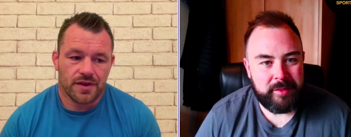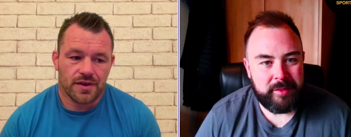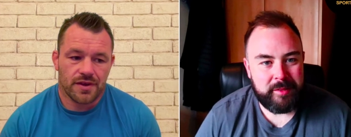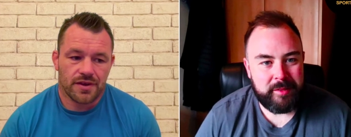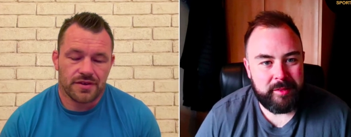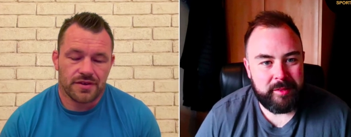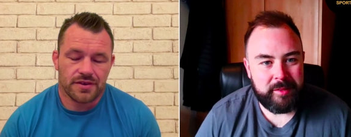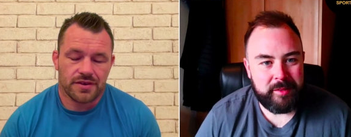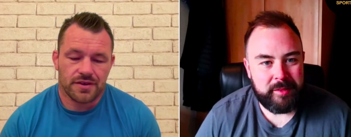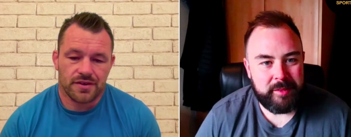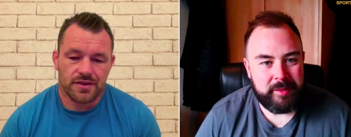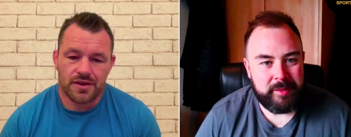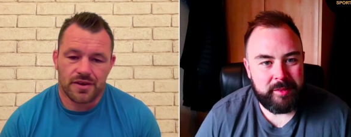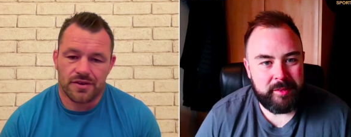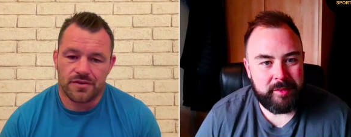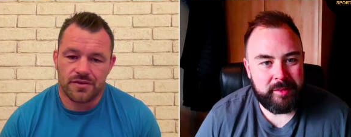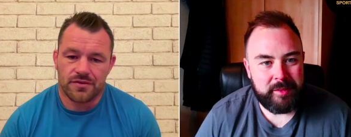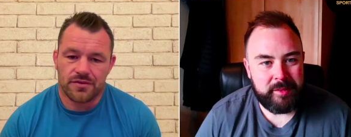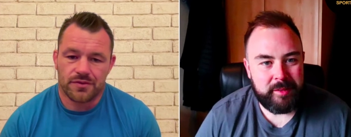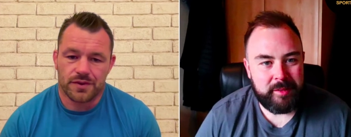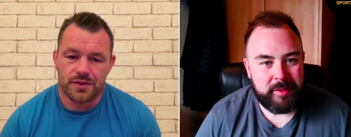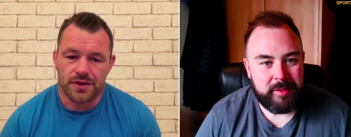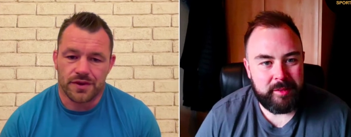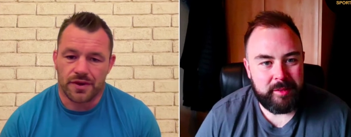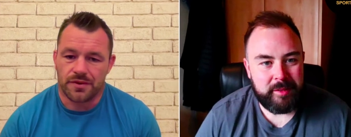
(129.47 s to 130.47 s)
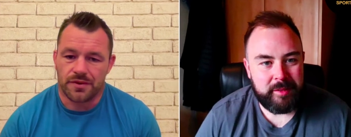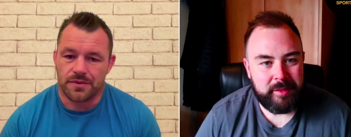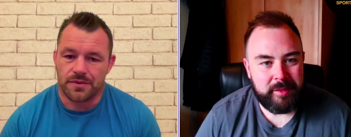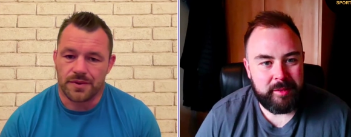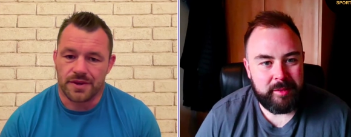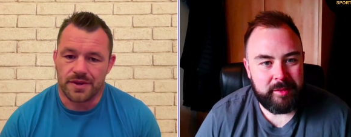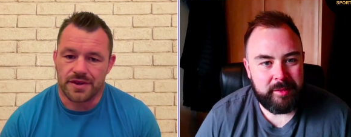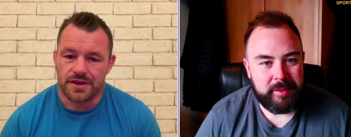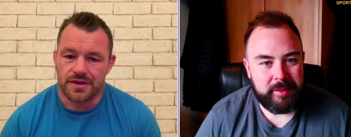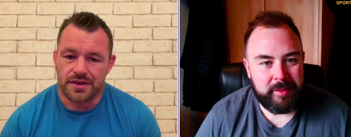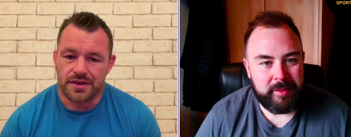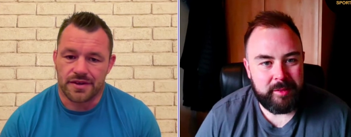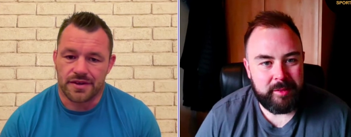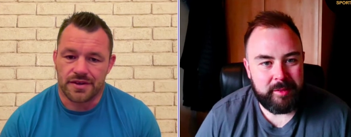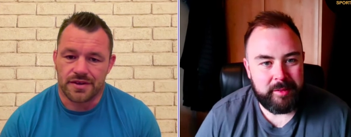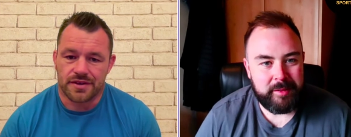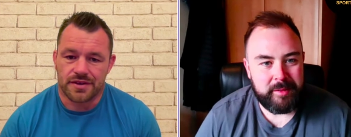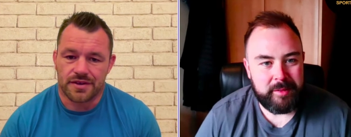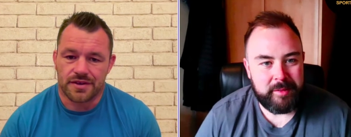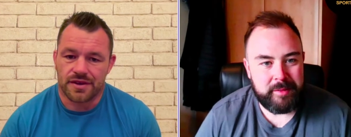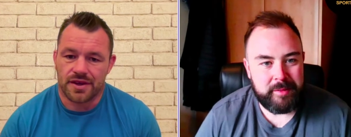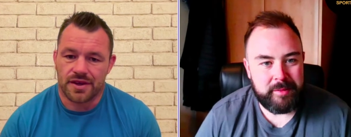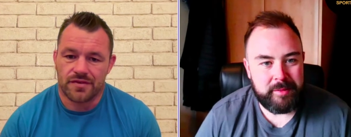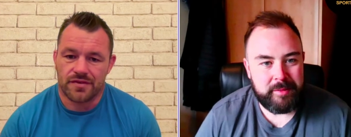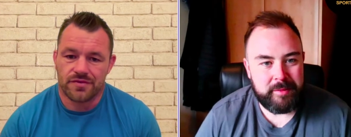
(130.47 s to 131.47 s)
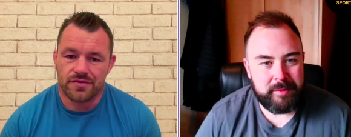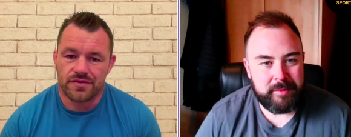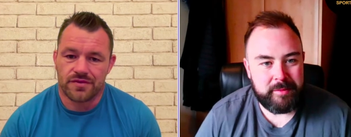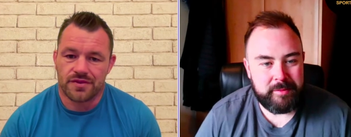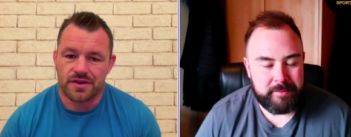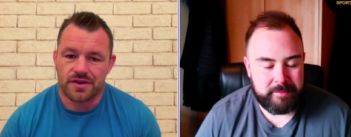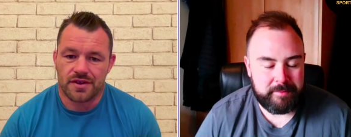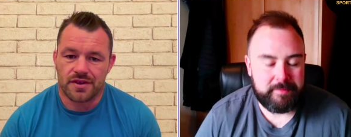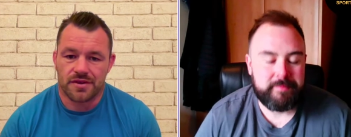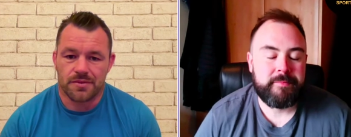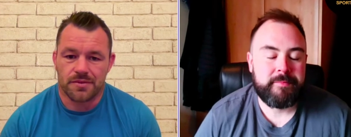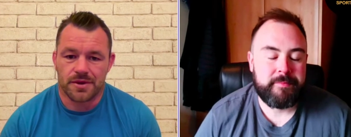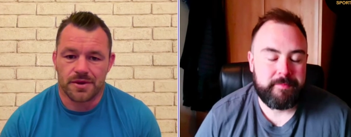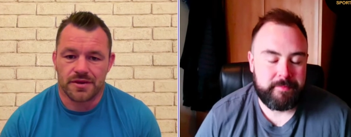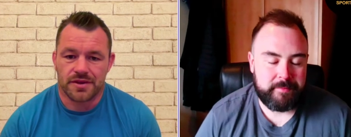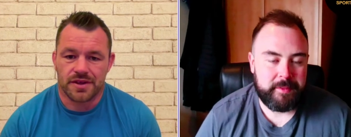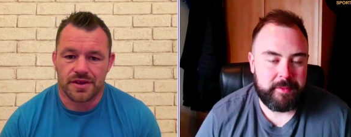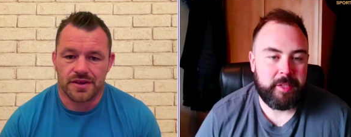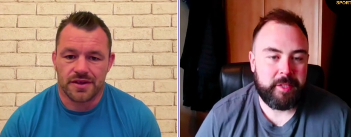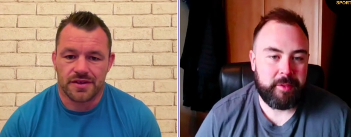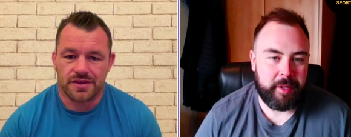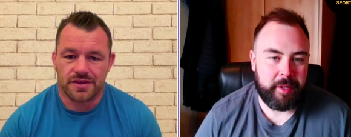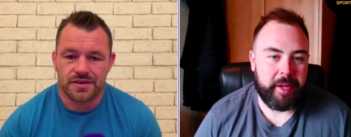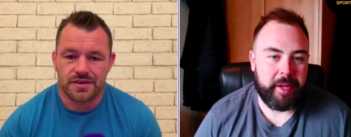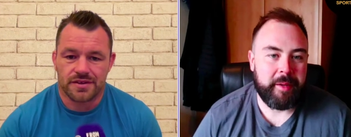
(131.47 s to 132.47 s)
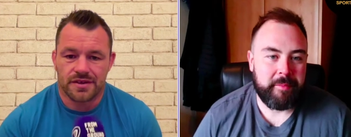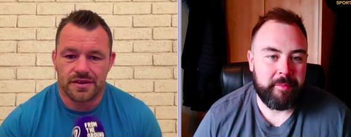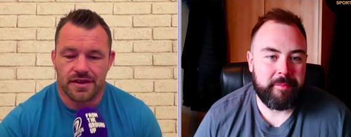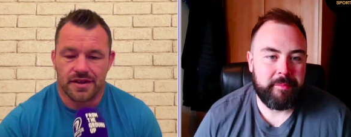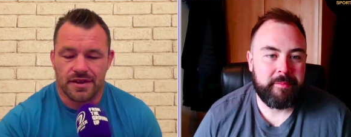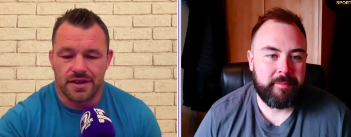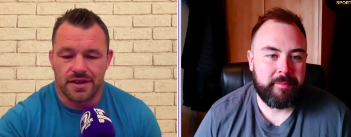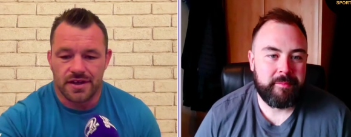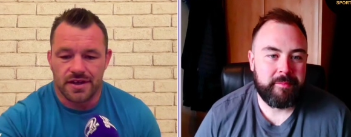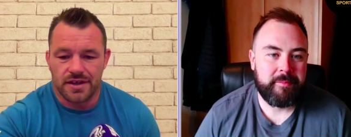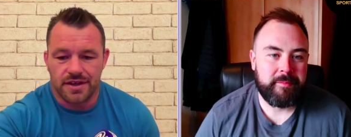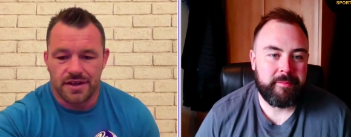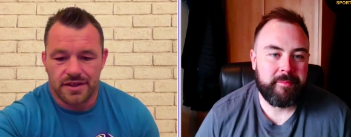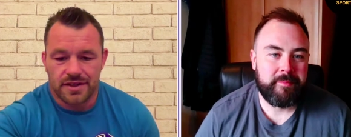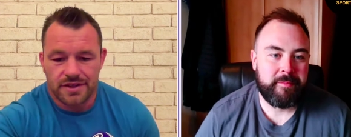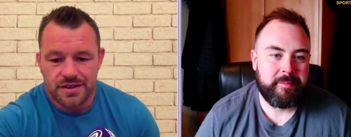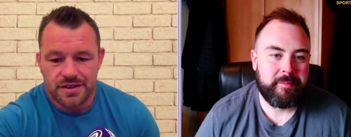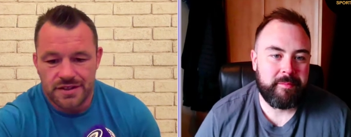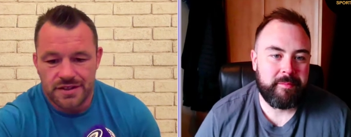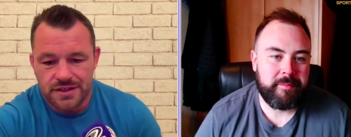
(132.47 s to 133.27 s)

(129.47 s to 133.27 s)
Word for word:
Speaker 1: I don't know if we don't win. I don't. I haven't thought about that. Okay. Uh,